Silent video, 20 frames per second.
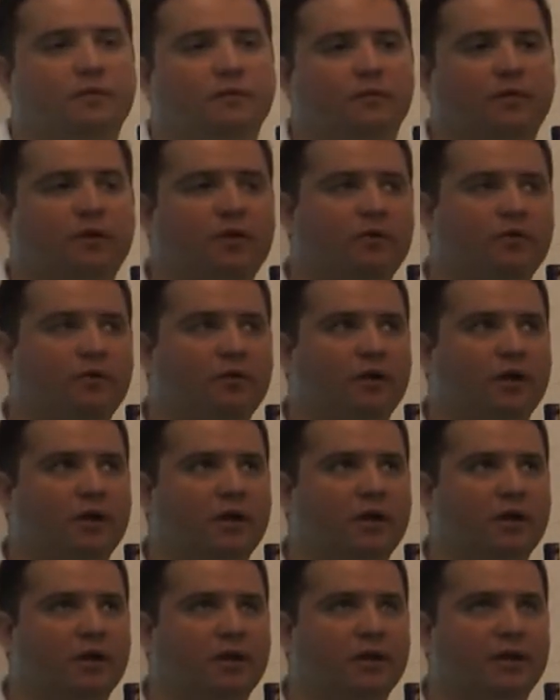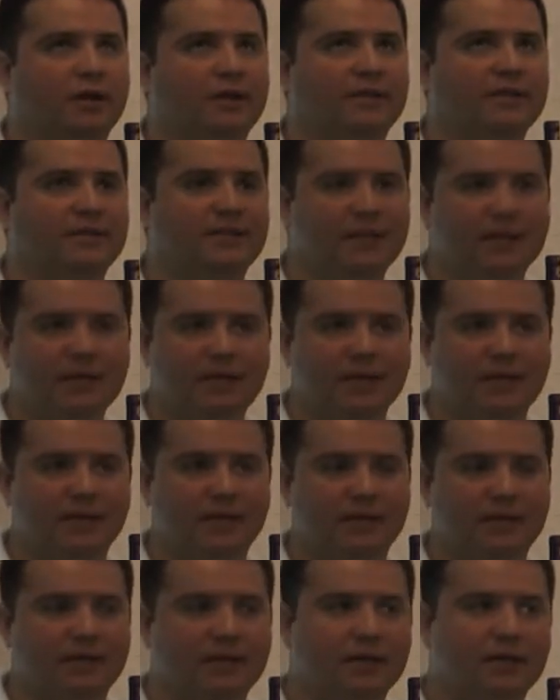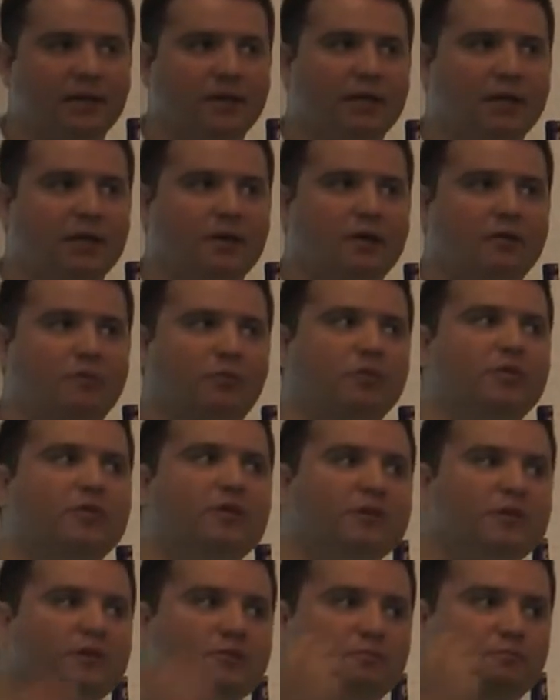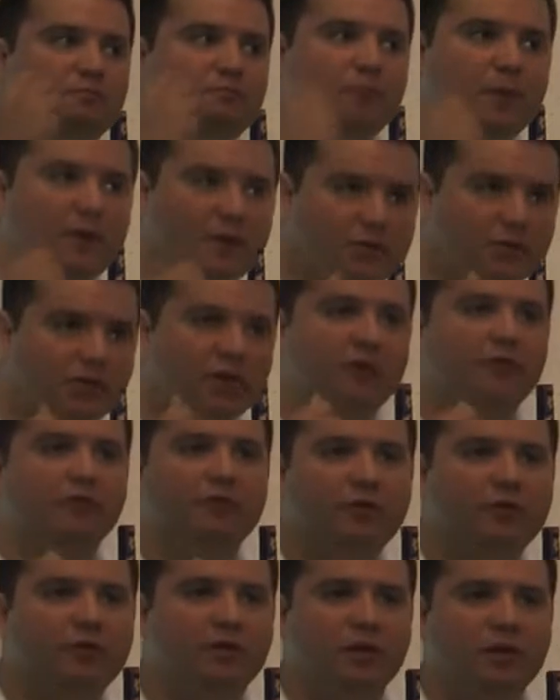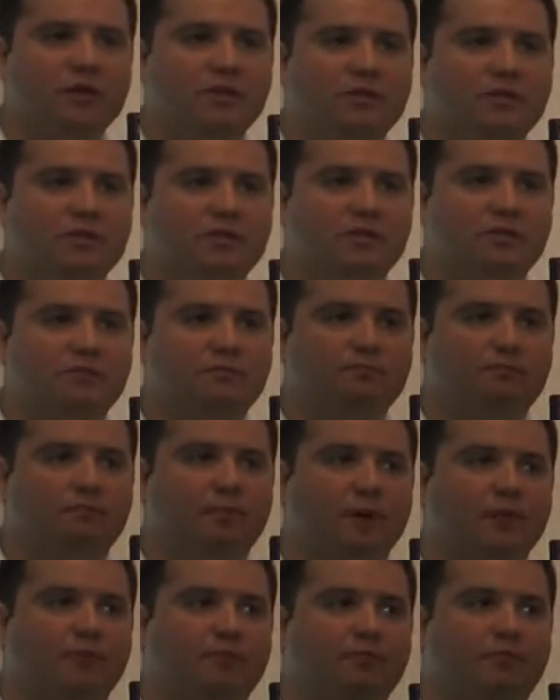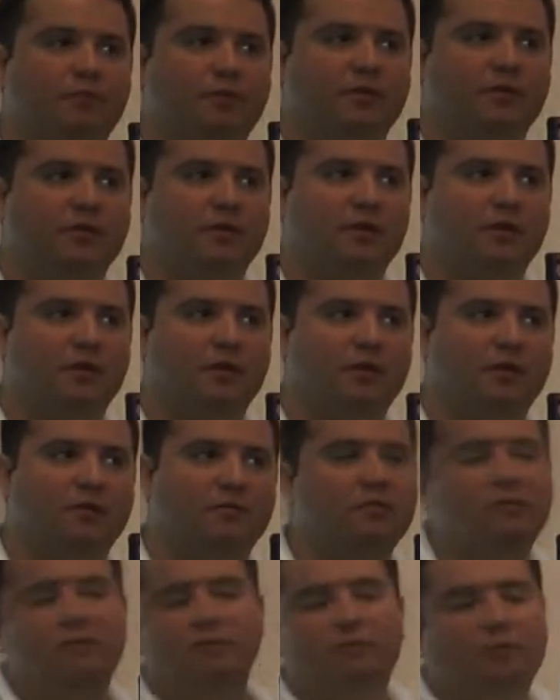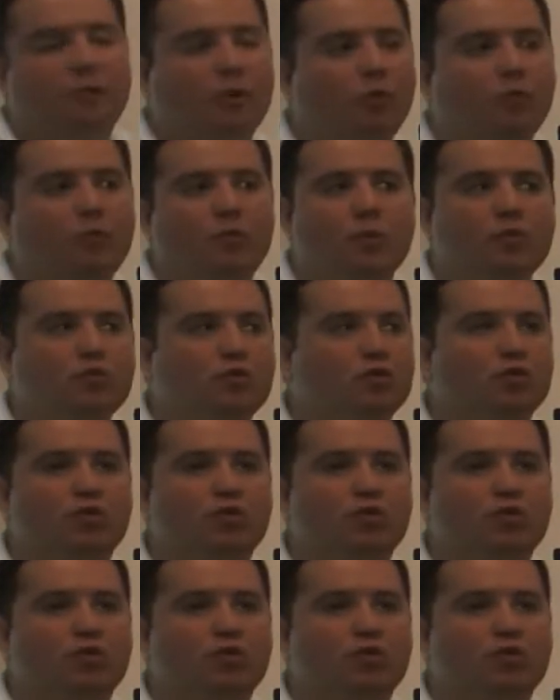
Very acidic, with this bitter aftertaste, but with almost